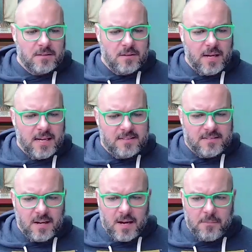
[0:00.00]
It's
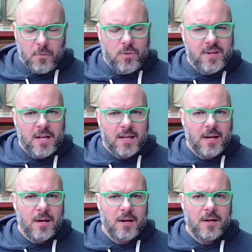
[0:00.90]
time. We got
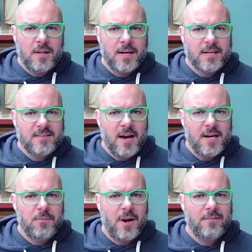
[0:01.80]
like a
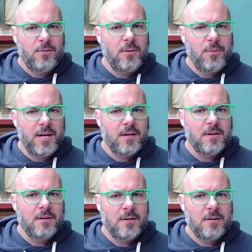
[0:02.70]
tiny rivalry week.